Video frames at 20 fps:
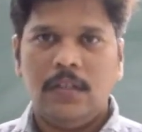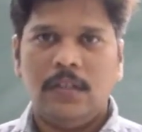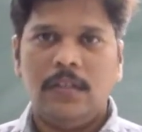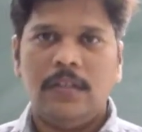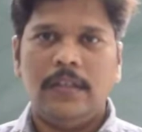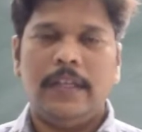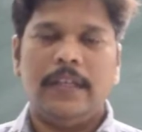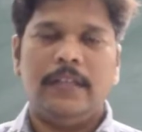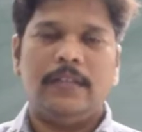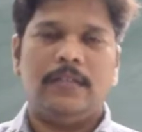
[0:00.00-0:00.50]

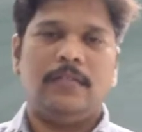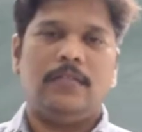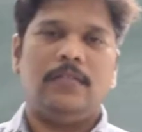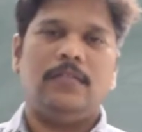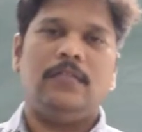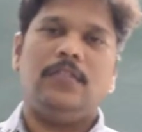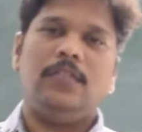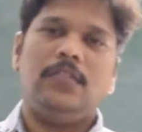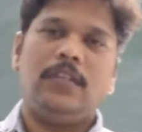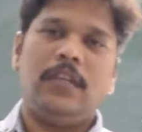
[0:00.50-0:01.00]
Then
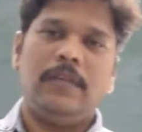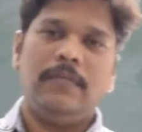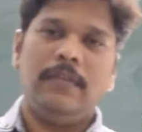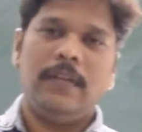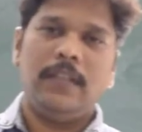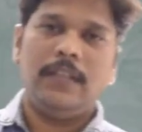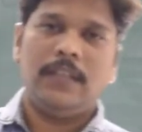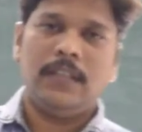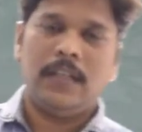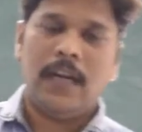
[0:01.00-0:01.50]
today we
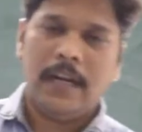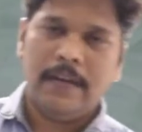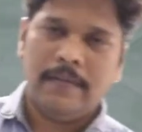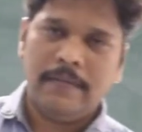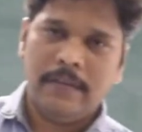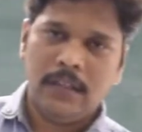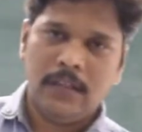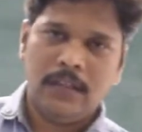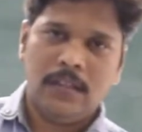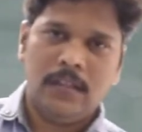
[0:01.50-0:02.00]
will start
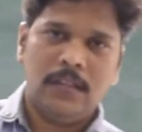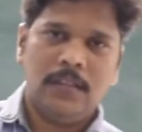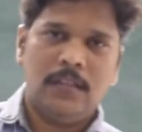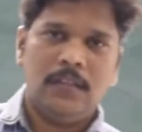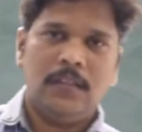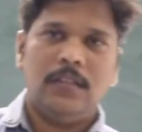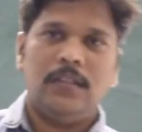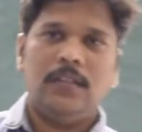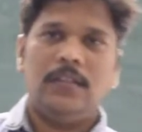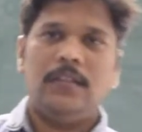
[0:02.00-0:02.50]
with
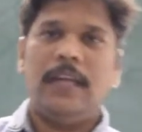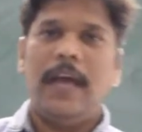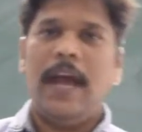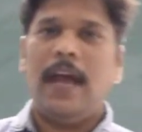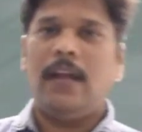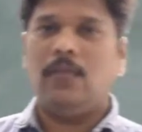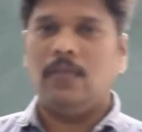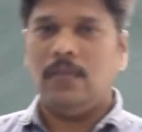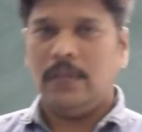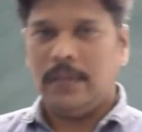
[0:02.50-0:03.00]
the
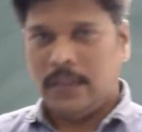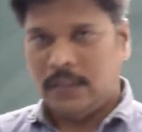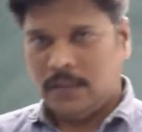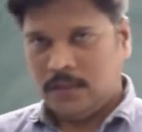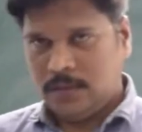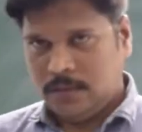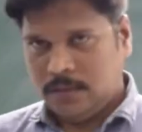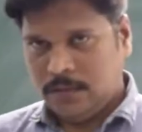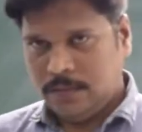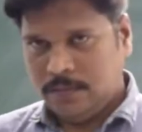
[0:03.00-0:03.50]
anode
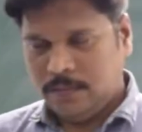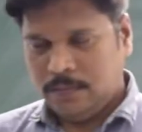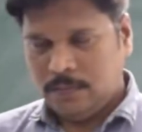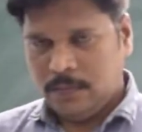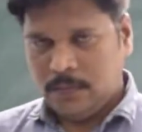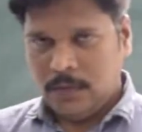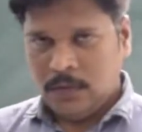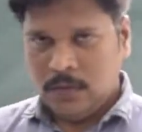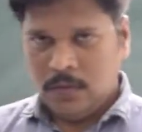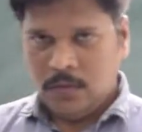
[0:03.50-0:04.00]
rays.
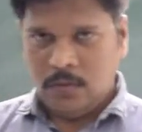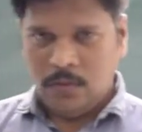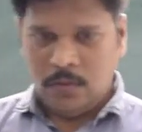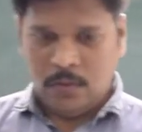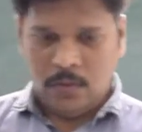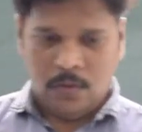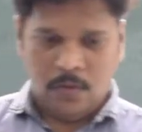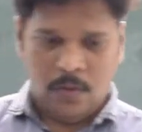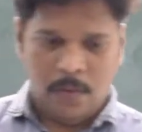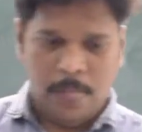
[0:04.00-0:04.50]

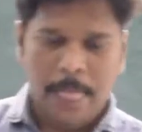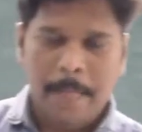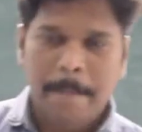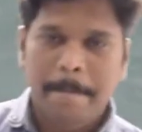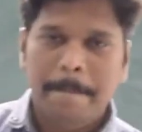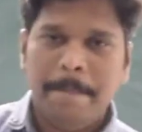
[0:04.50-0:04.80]
So